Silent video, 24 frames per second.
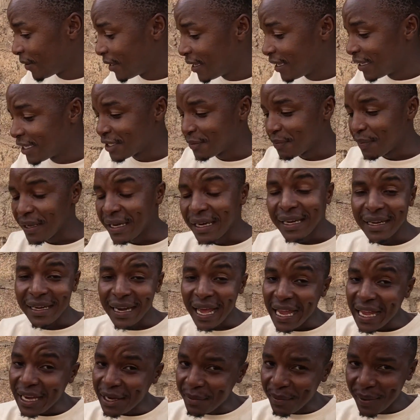It's been
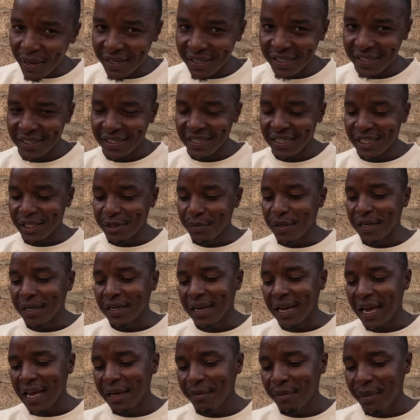9 months. It's been
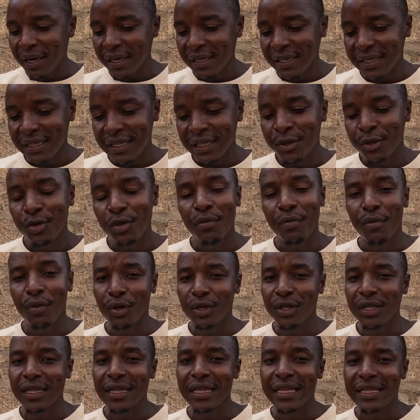9 months since we
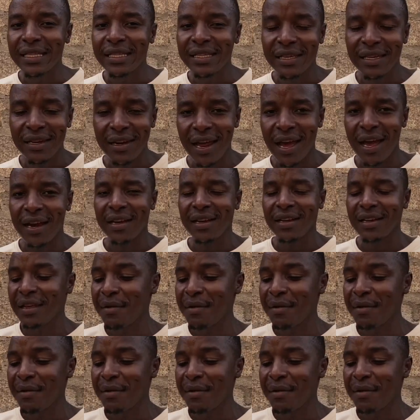bought this land.